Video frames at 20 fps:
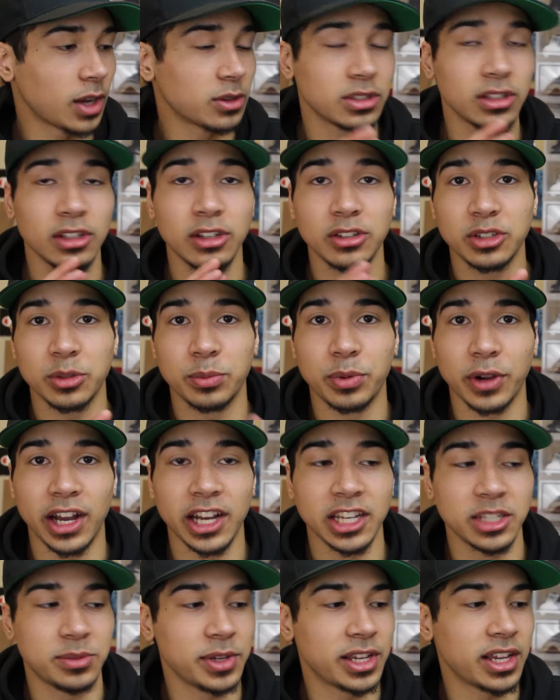I was a little
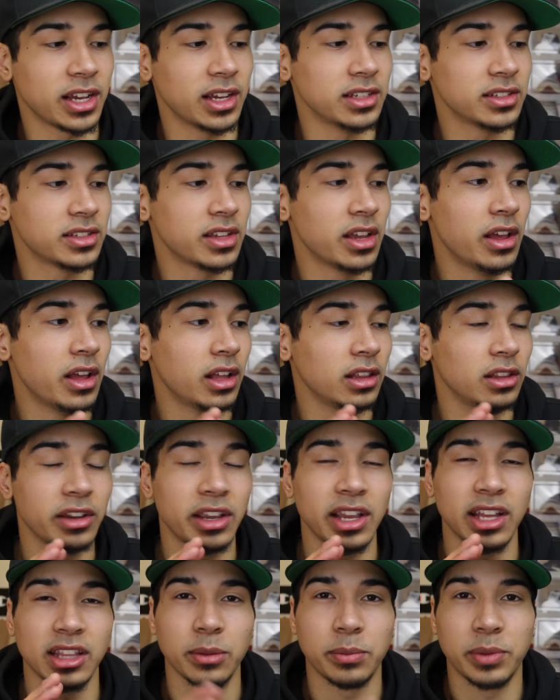surprised because
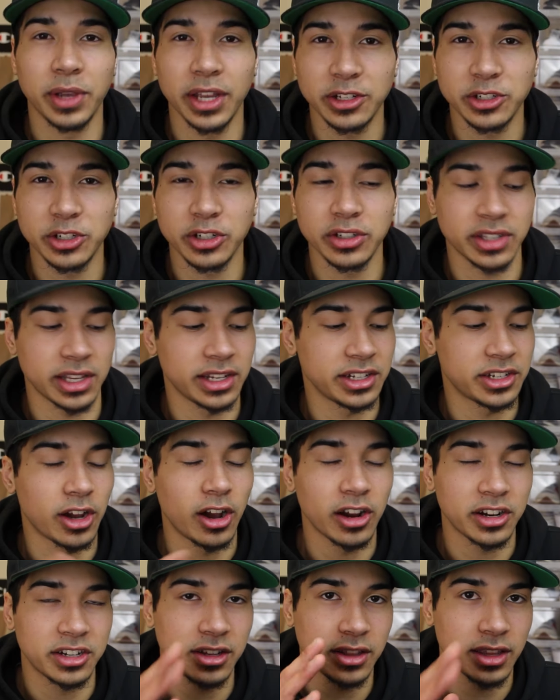looking at the pictures and
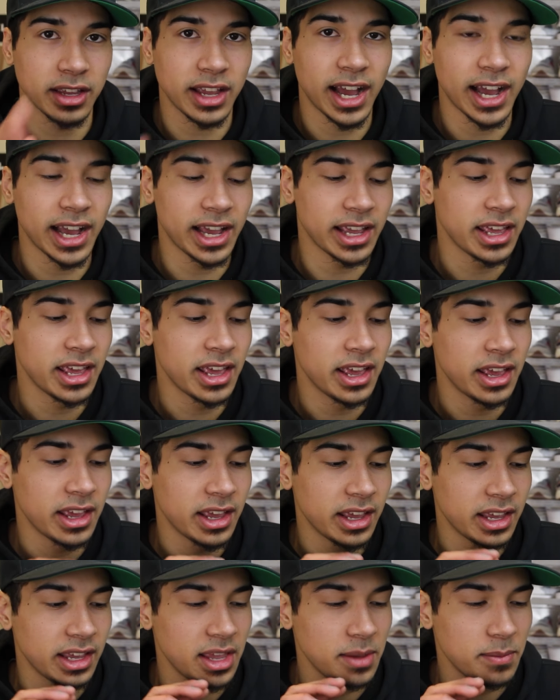talking to the guy,
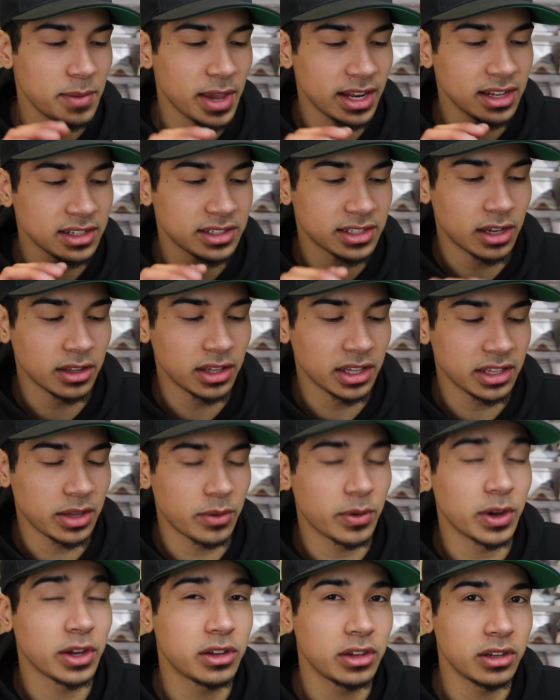he made it sound like
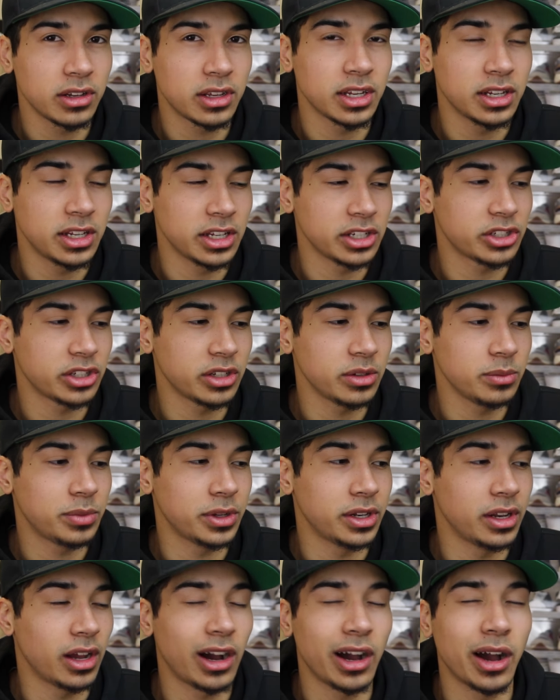they were in good condition,
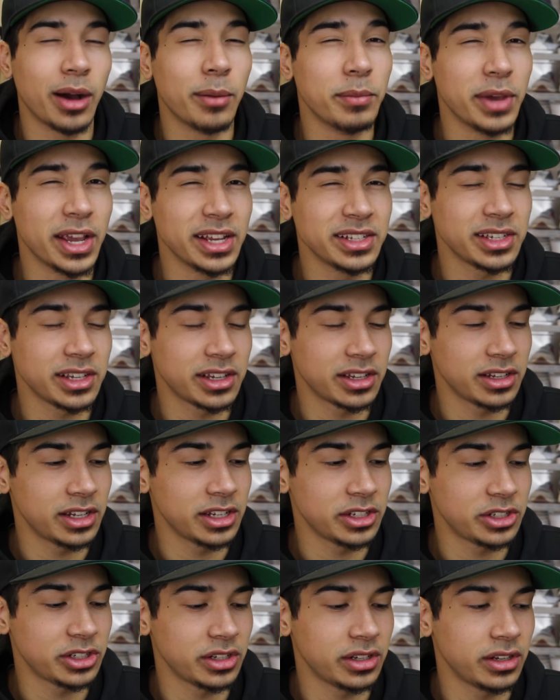but not amazing
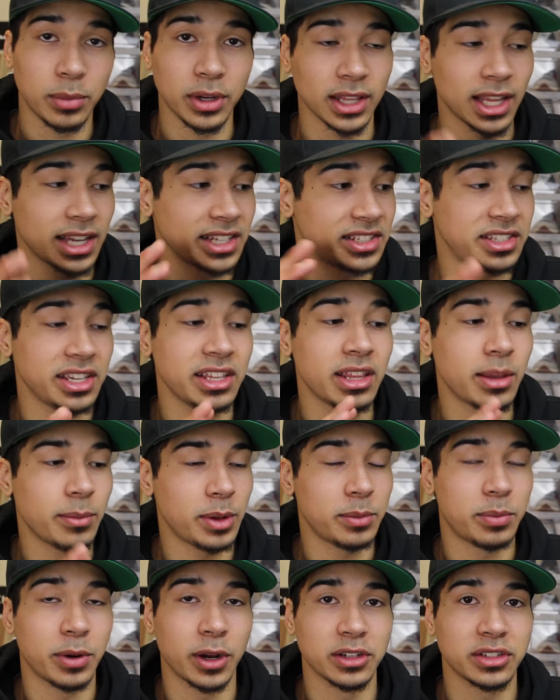condition. But like seeing
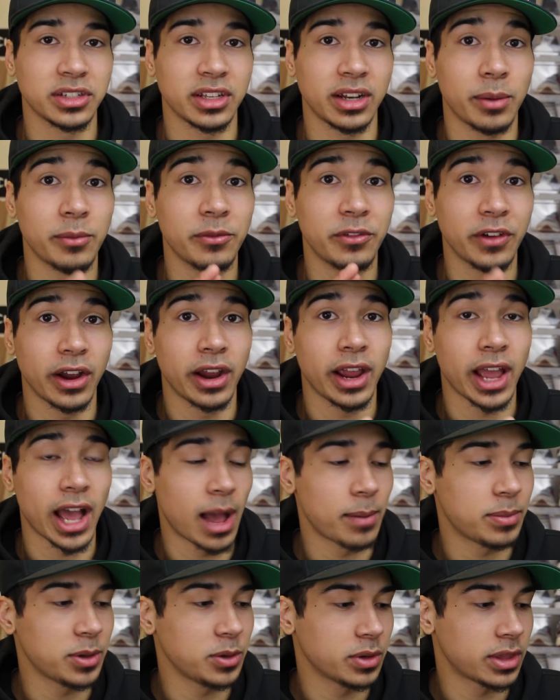them in person, I'm very
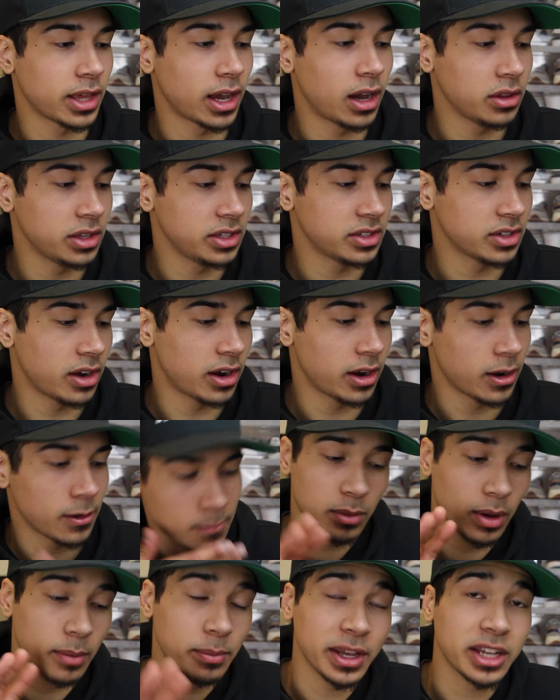happy with how these are.
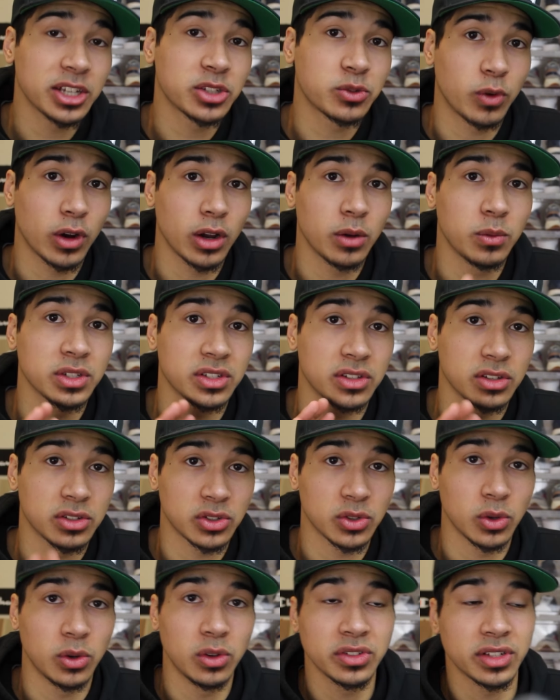My biggest worry was the
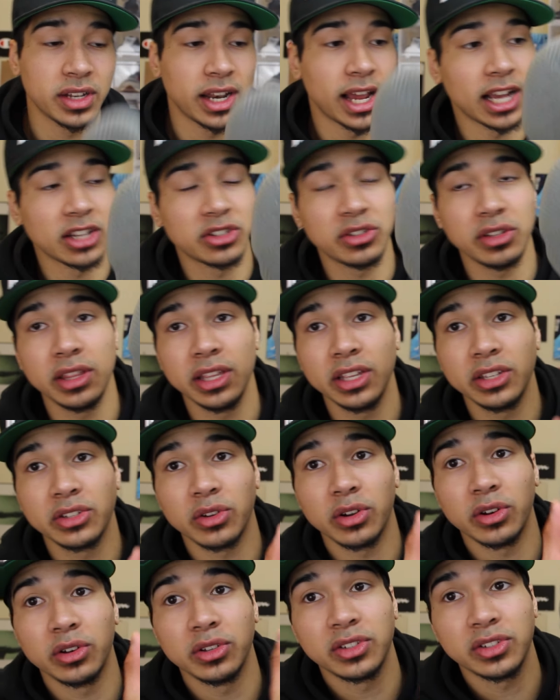soles, and actually
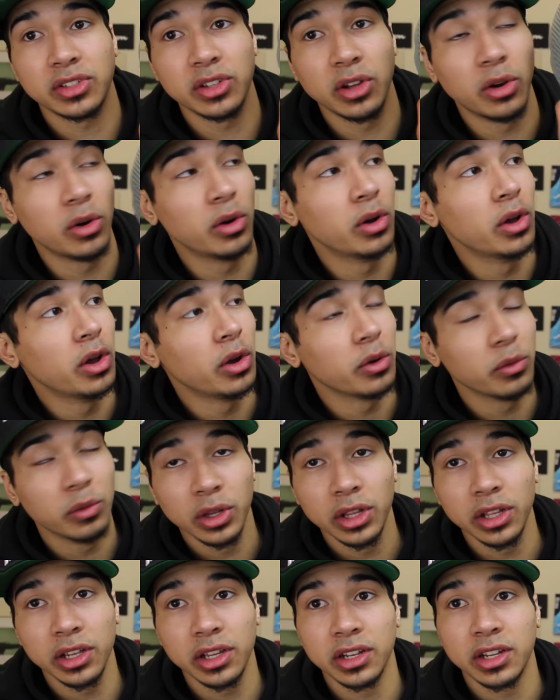these are in still
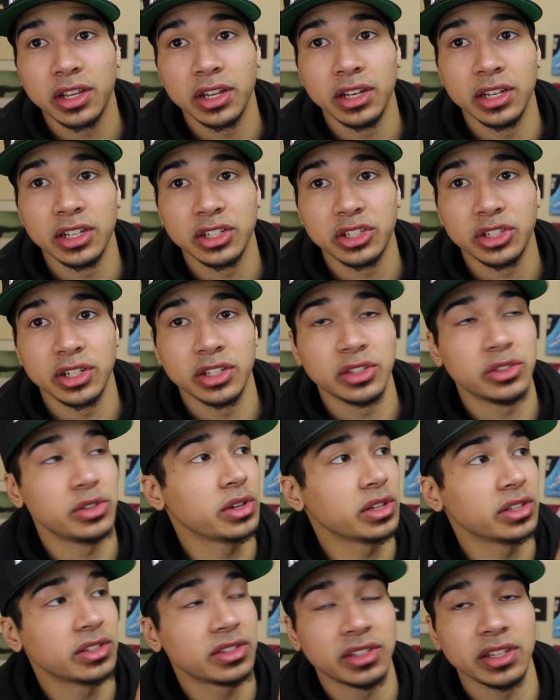really good condition. As
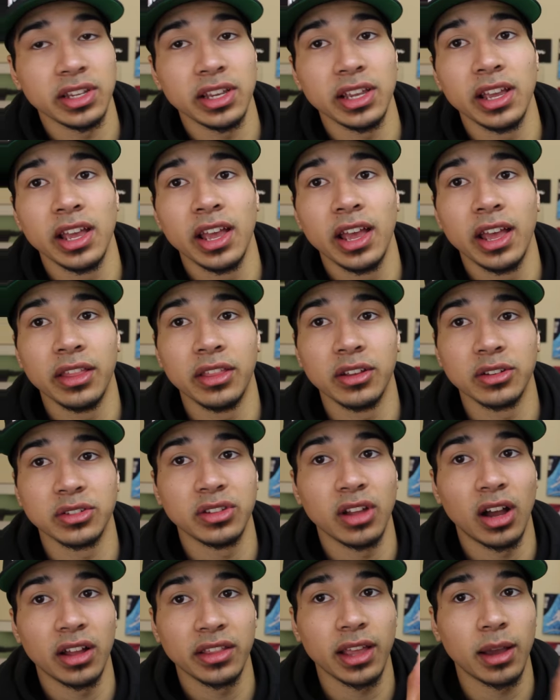you can see, there's
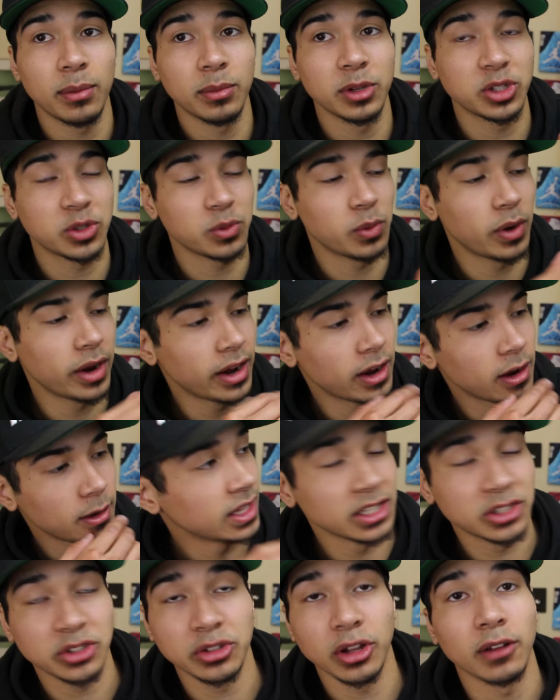not that much wear.
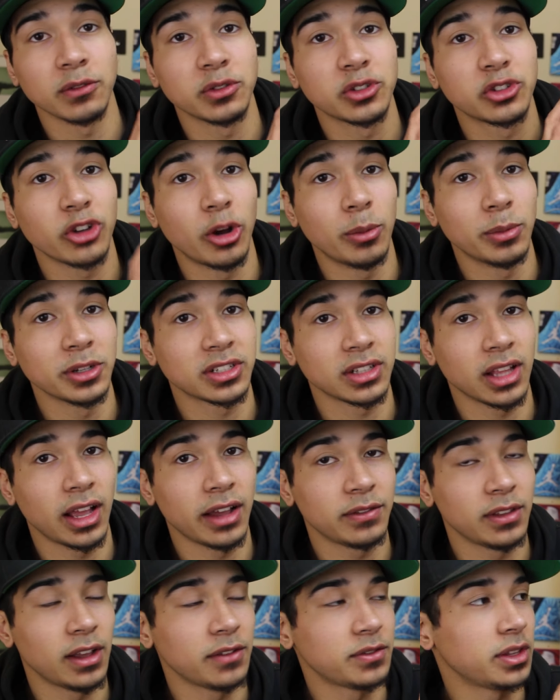They still have so much
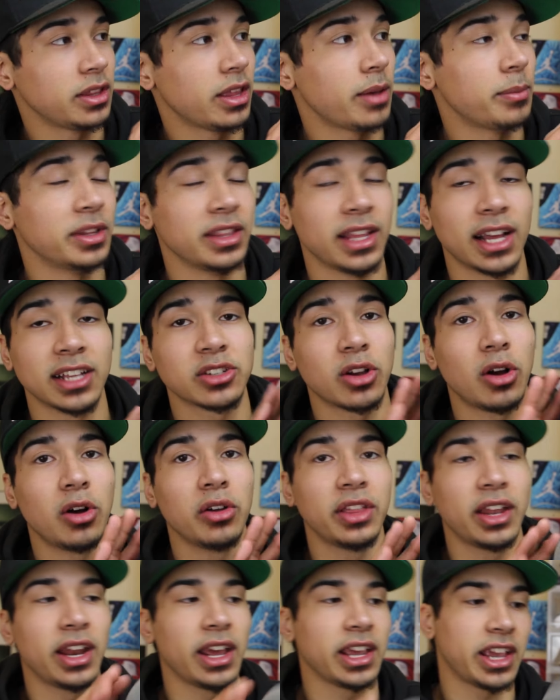life left in them, and that's
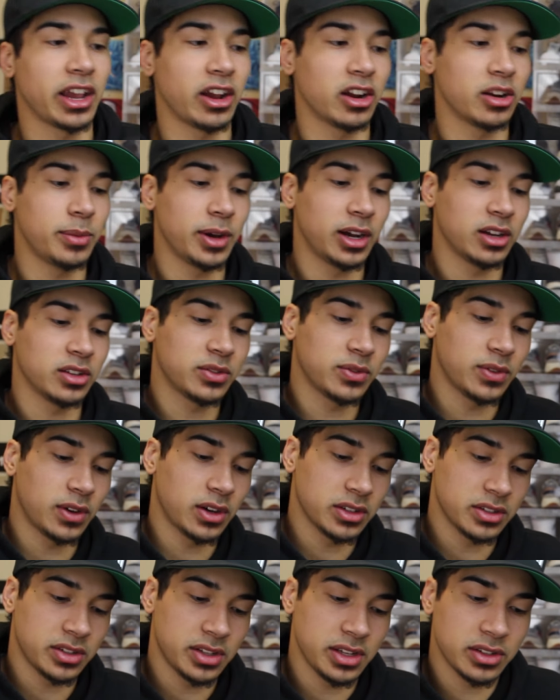all that I cared about as
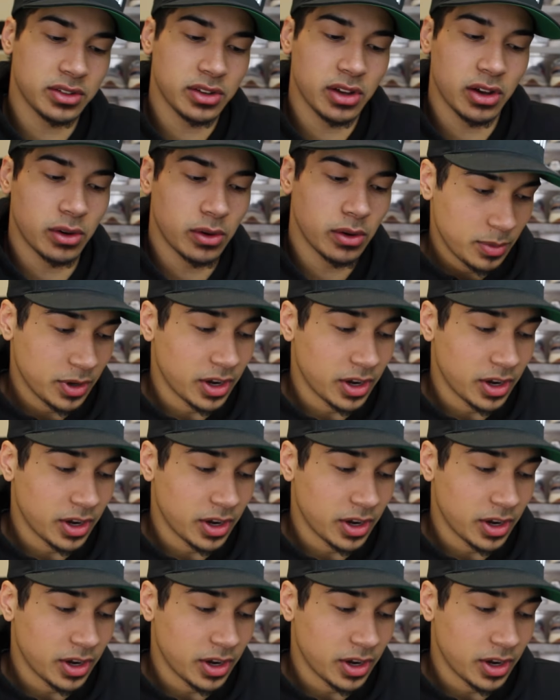far as these go.